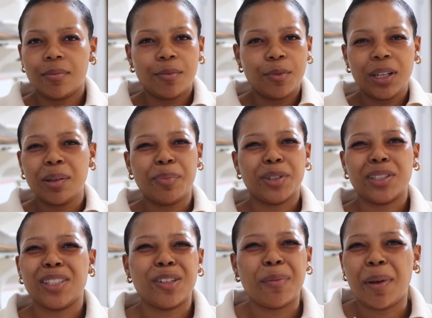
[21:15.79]
reading
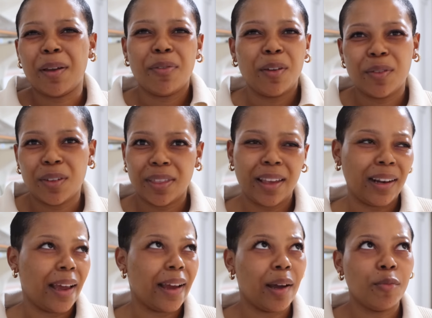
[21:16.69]
books is not my favorite
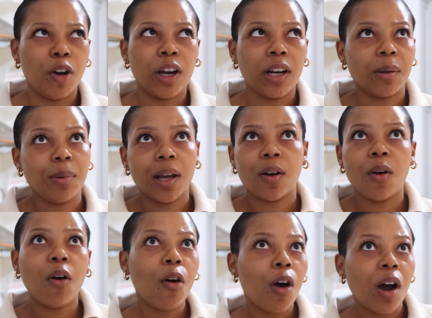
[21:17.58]
thing. Like, I'm not gonna be like,
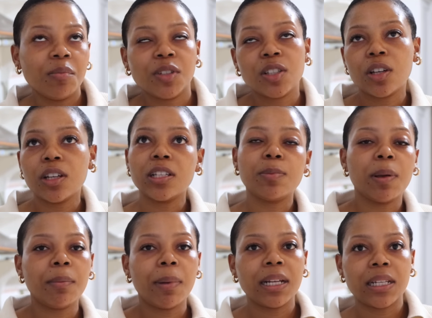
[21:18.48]
oh, I'm just gonna
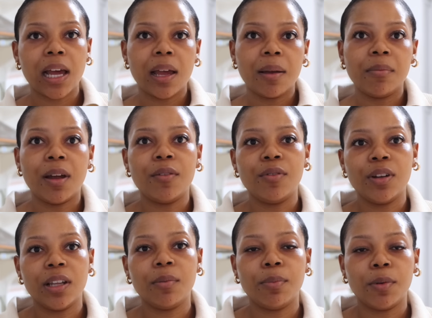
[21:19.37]
spend my time
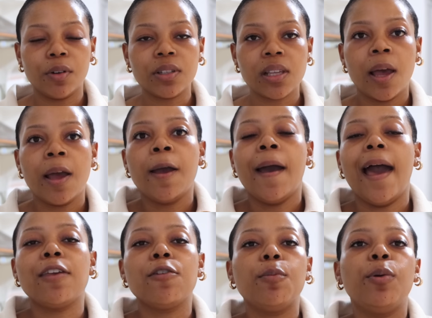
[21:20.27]
reading books,
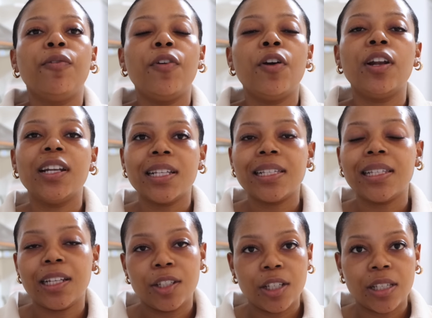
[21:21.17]
and you prefer
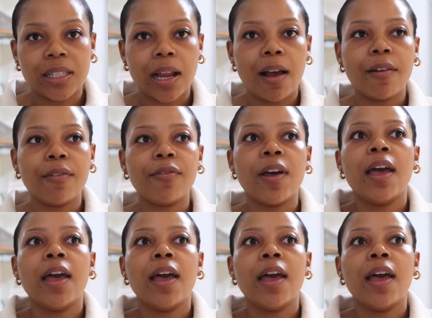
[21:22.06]
listening to stuff.